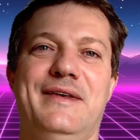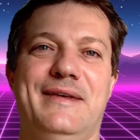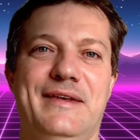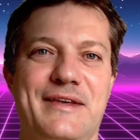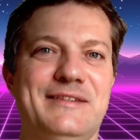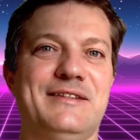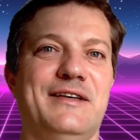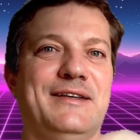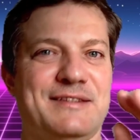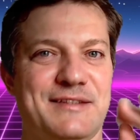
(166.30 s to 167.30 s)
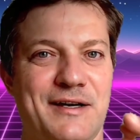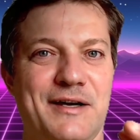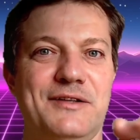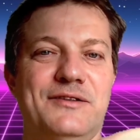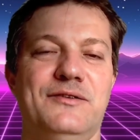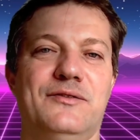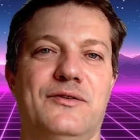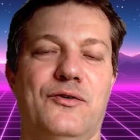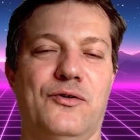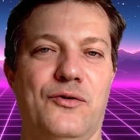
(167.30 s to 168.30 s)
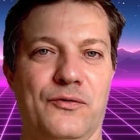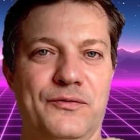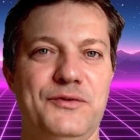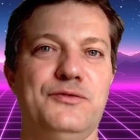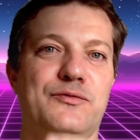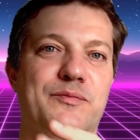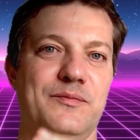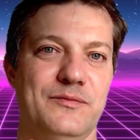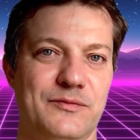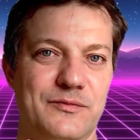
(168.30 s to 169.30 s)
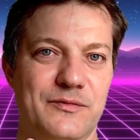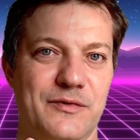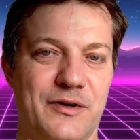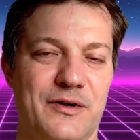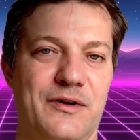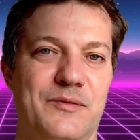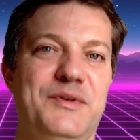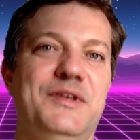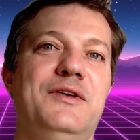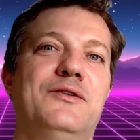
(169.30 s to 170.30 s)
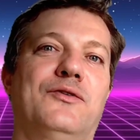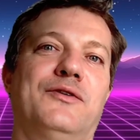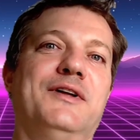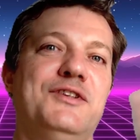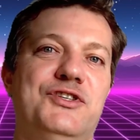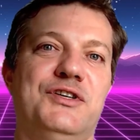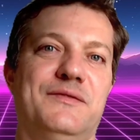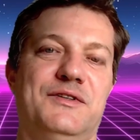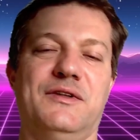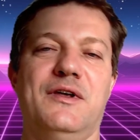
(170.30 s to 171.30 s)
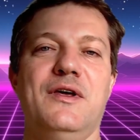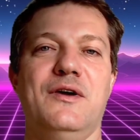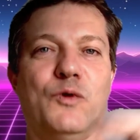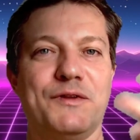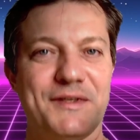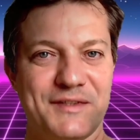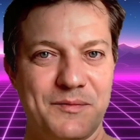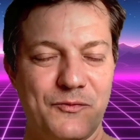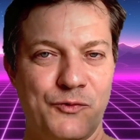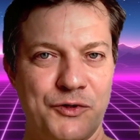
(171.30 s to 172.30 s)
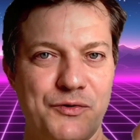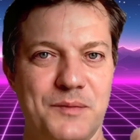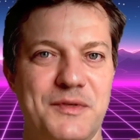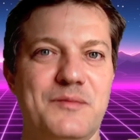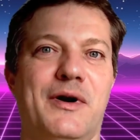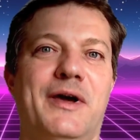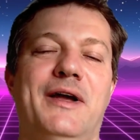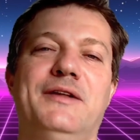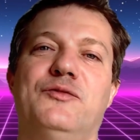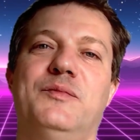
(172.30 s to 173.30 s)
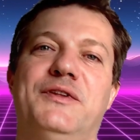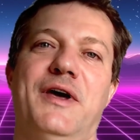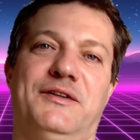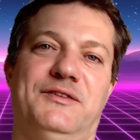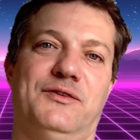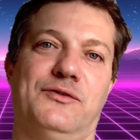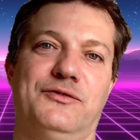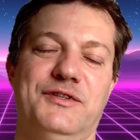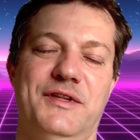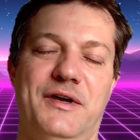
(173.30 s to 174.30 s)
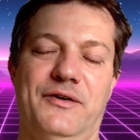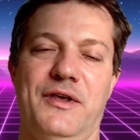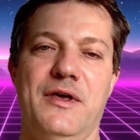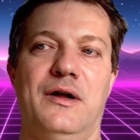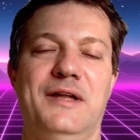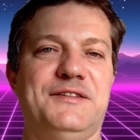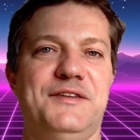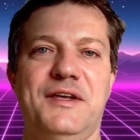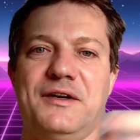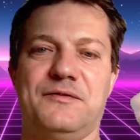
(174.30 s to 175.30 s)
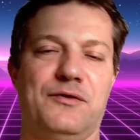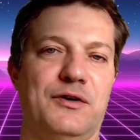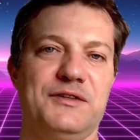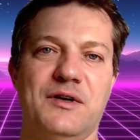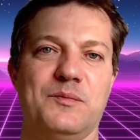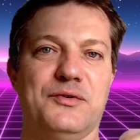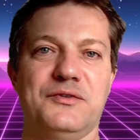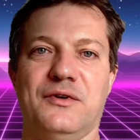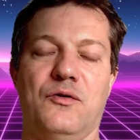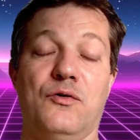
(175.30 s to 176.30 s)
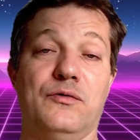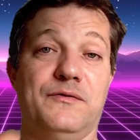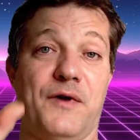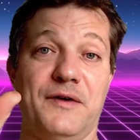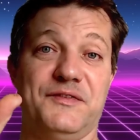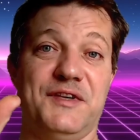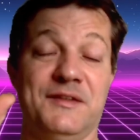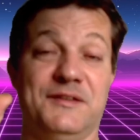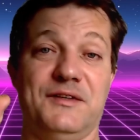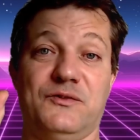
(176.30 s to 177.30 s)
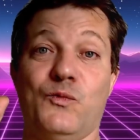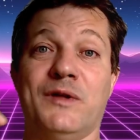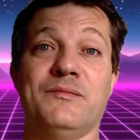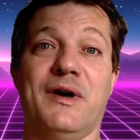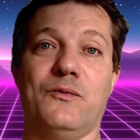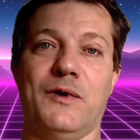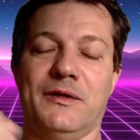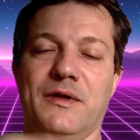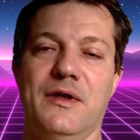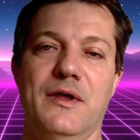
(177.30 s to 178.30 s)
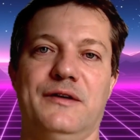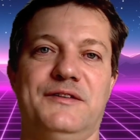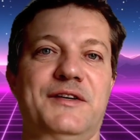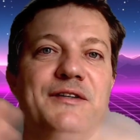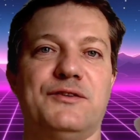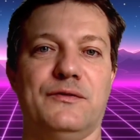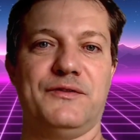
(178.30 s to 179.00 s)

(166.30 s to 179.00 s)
is a sign of you being already shifted. What do I mean by a little bit extraordinary? Let's take, for example, all 5 senses one by one. Sense of